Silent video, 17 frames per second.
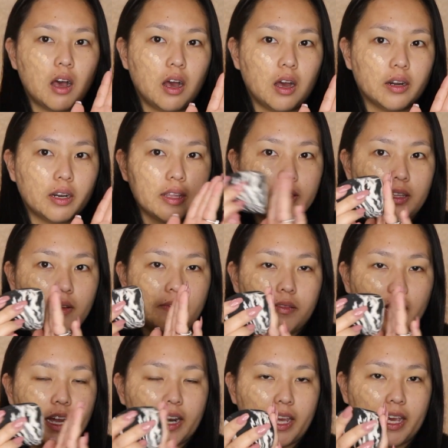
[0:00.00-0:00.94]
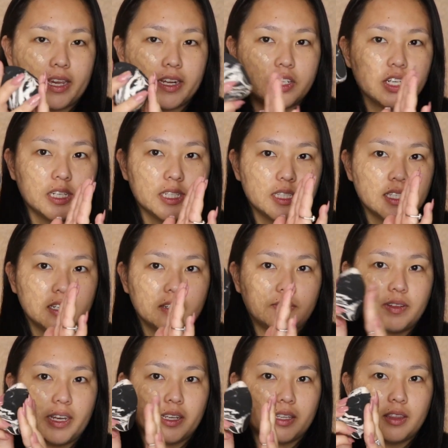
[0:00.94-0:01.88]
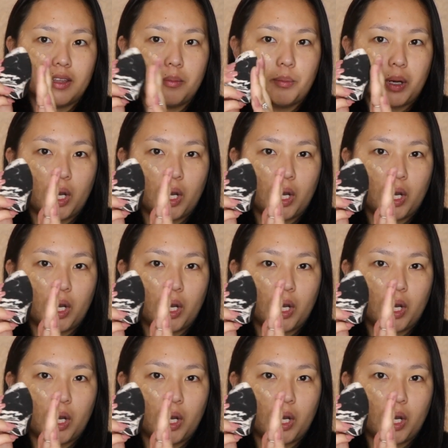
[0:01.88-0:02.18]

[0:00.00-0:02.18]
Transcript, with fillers: on the flat edge instead of like the